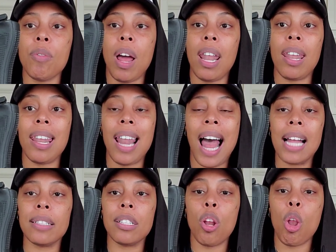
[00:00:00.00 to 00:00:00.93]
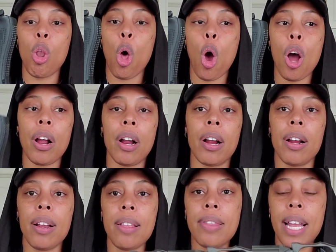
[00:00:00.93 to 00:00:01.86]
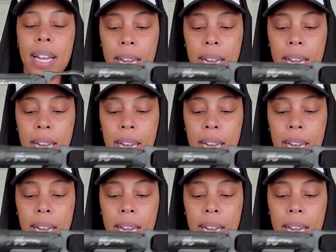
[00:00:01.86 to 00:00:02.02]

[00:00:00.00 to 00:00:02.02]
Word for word: a lot longer than the